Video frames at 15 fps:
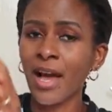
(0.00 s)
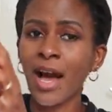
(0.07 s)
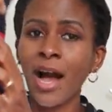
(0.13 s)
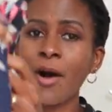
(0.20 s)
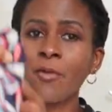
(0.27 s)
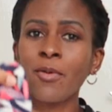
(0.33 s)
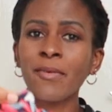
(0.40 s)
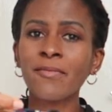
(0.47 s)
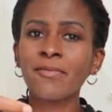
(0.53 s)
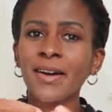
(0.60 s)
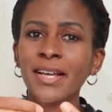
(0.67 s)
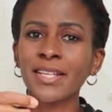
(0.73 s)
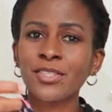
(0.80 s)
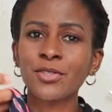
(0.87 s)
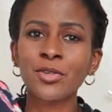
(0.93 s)
However,
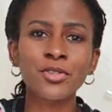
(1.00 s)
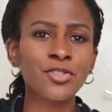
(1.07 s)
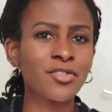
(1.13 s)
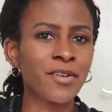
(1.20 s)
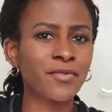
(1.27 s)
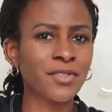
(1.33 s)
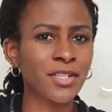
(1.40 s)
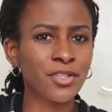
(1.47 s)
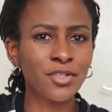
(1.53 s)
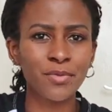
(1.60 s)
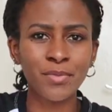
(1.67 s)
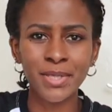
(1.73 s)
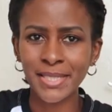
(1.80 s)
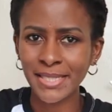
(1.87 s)
it's not drafted to be